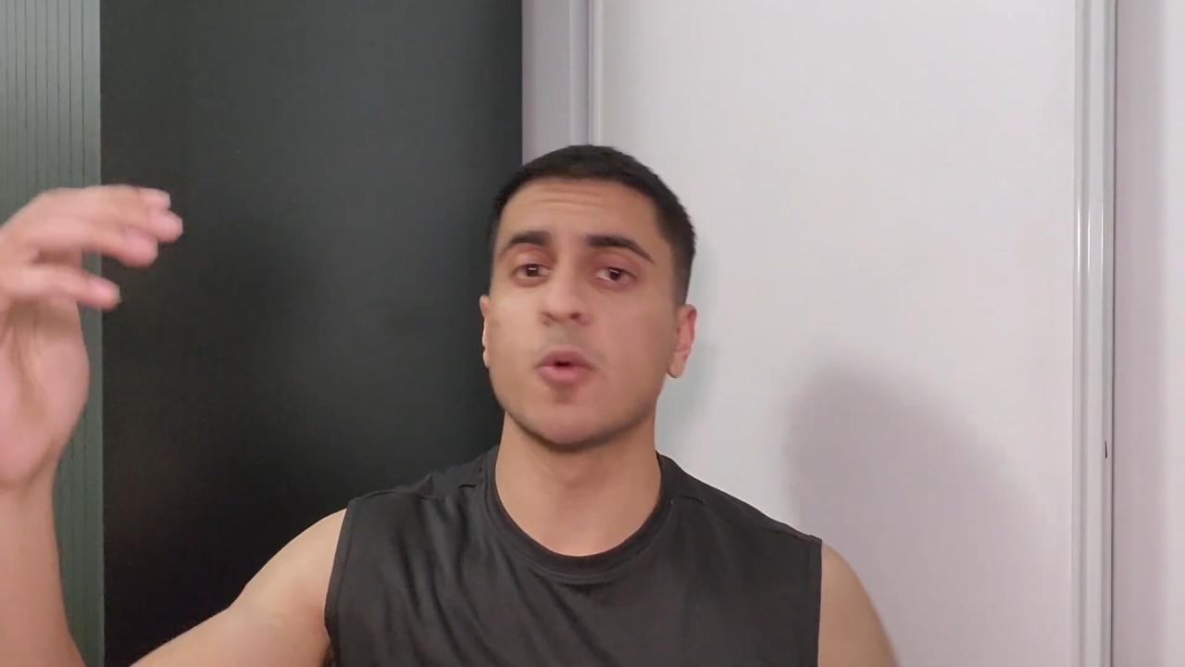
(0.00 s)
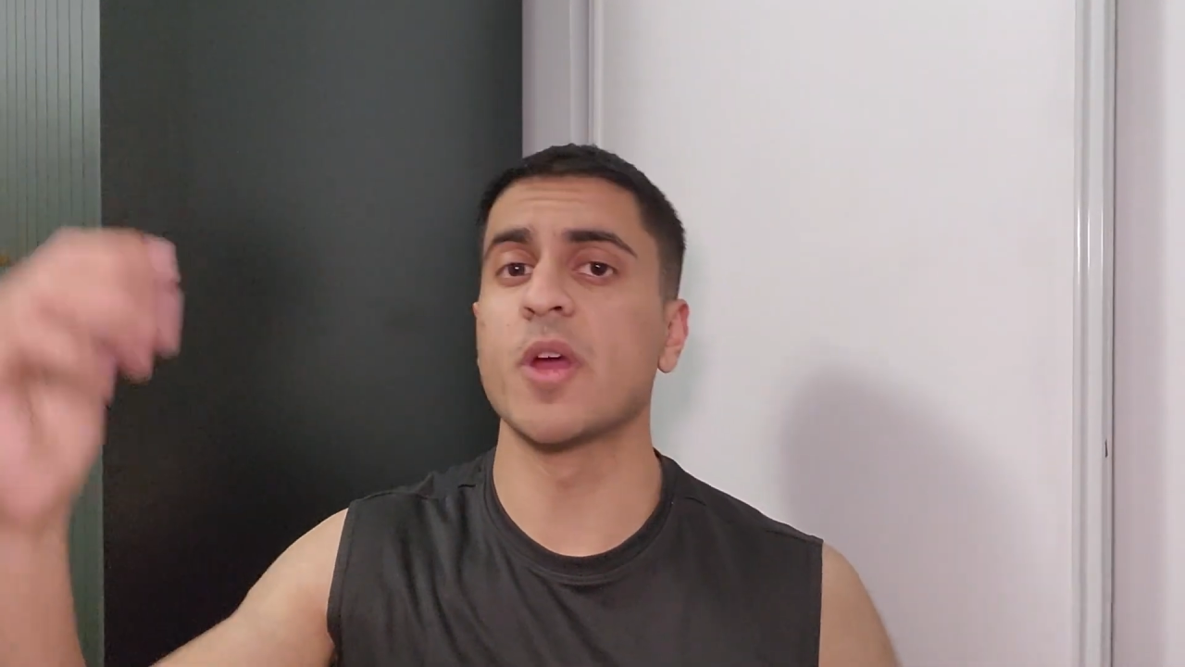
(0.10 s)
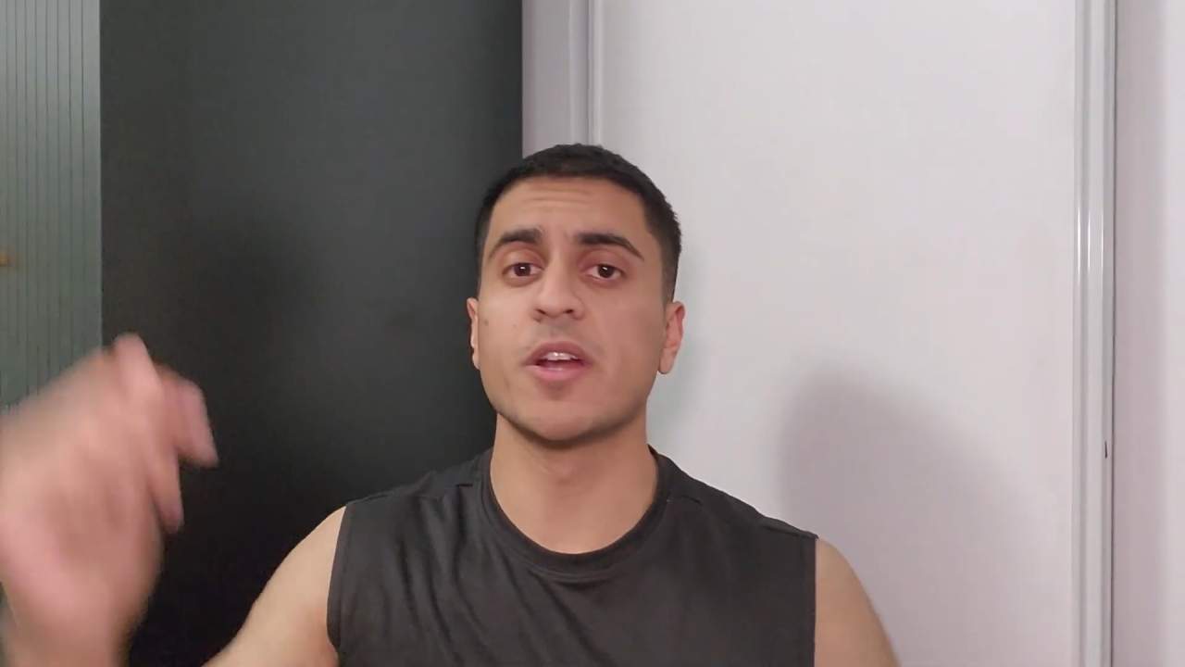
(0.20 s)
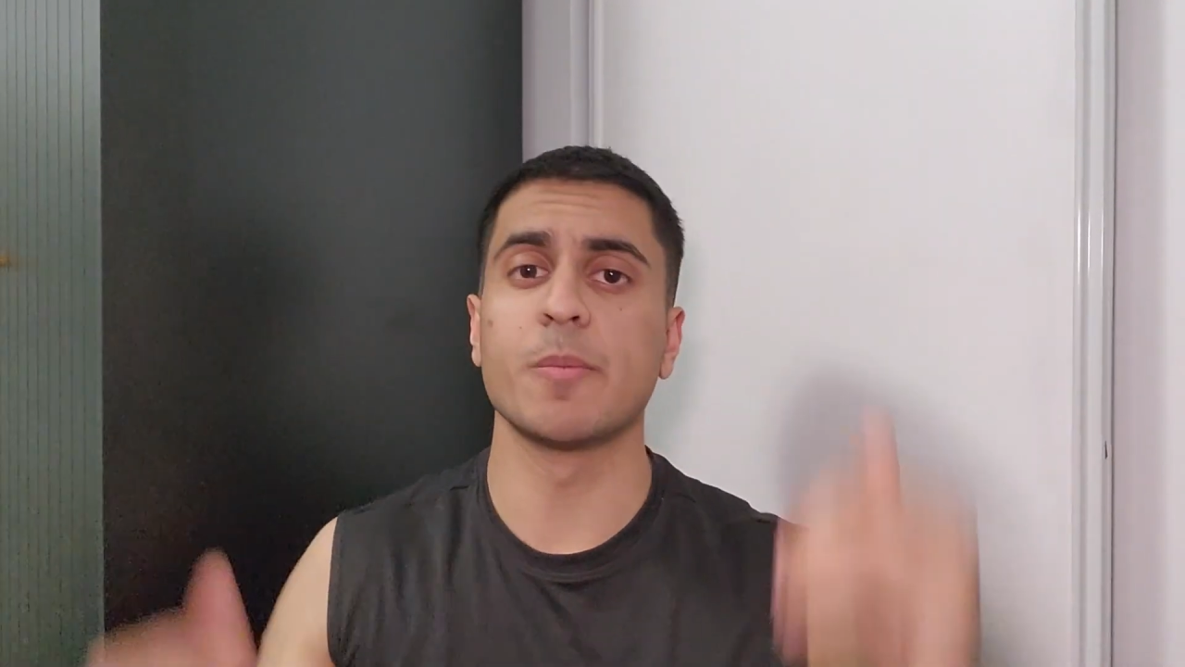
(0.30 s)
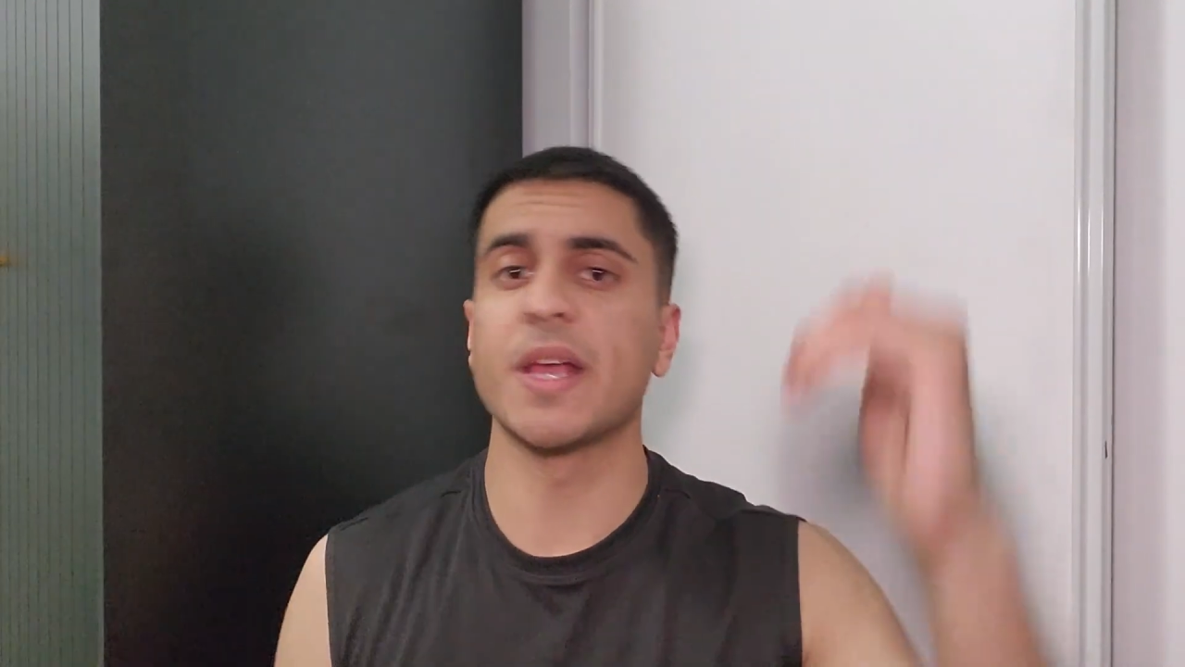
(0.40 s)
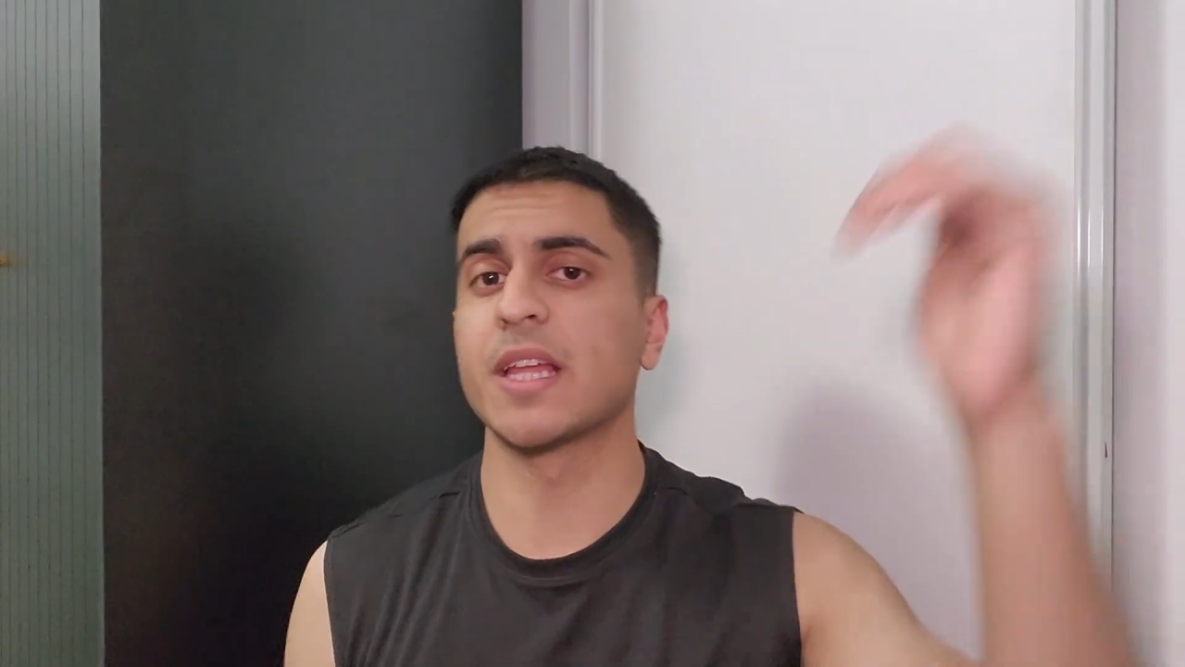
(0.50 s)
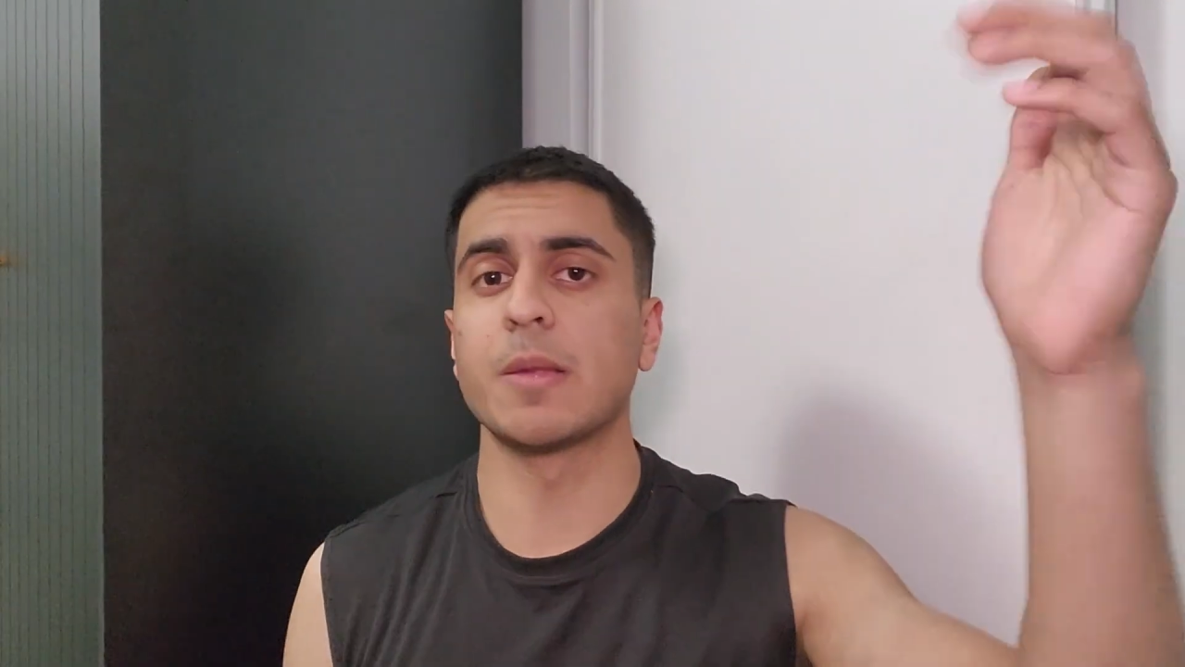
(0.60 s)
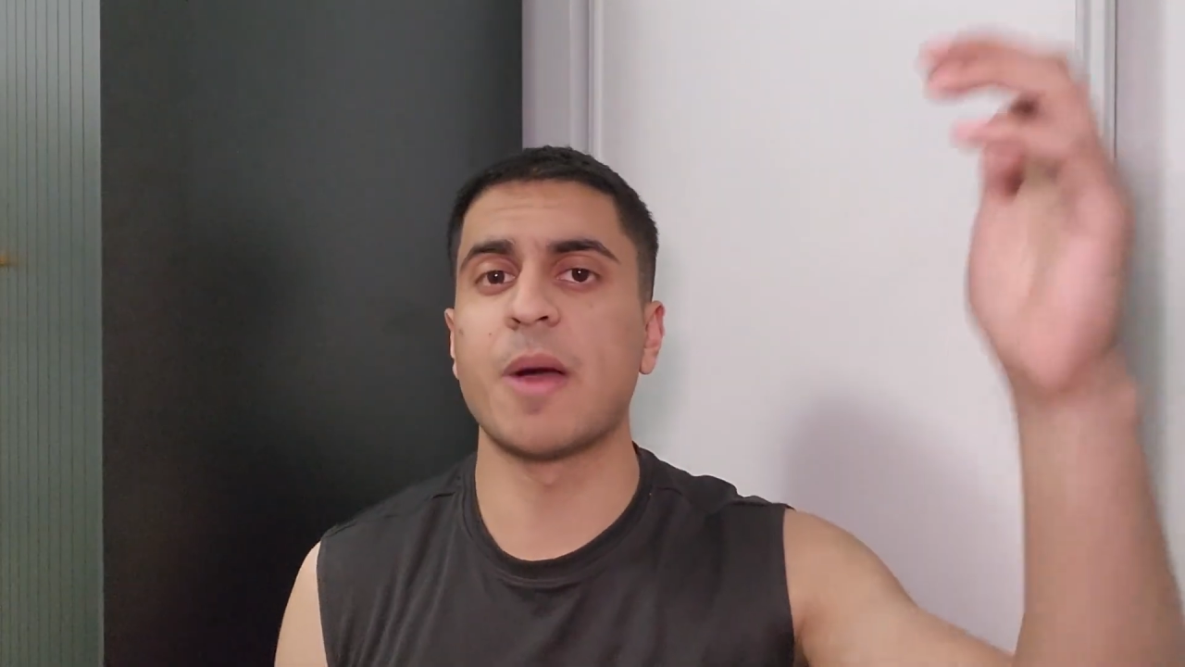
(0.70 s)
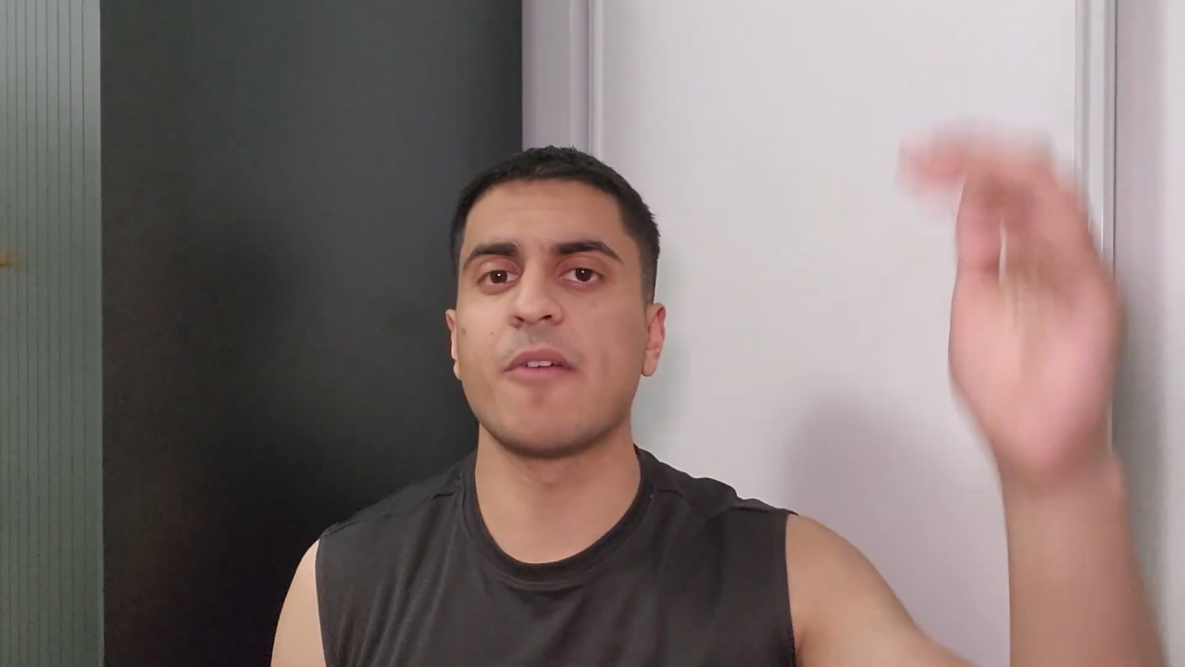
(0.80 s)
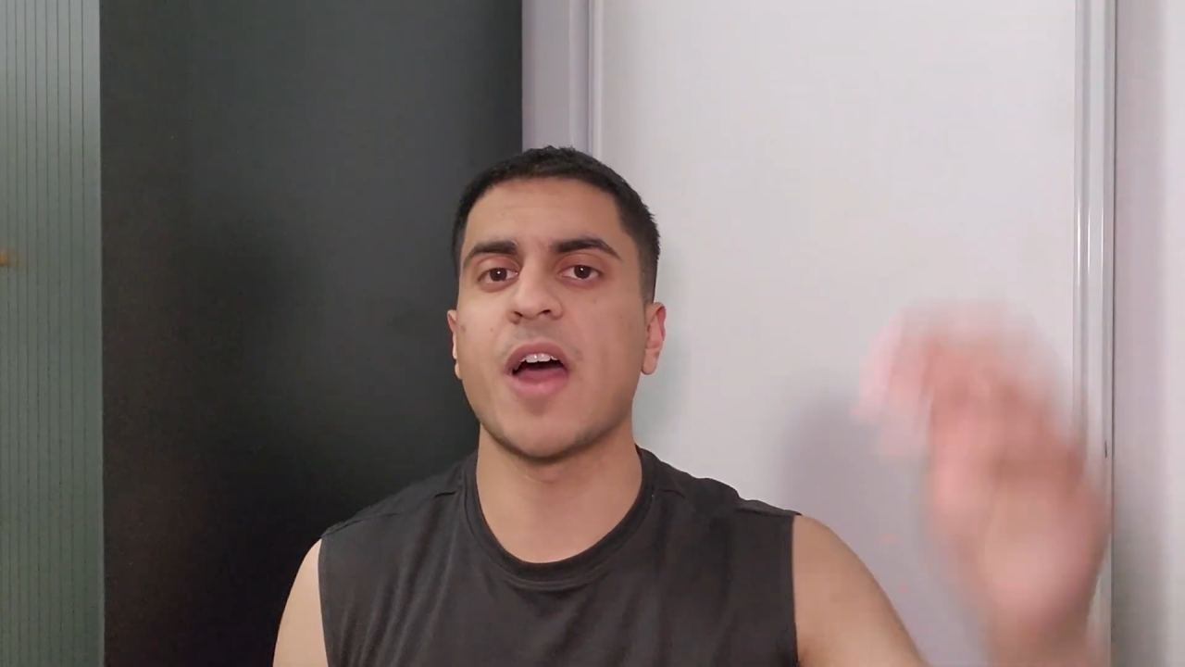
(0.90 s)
a winner making them have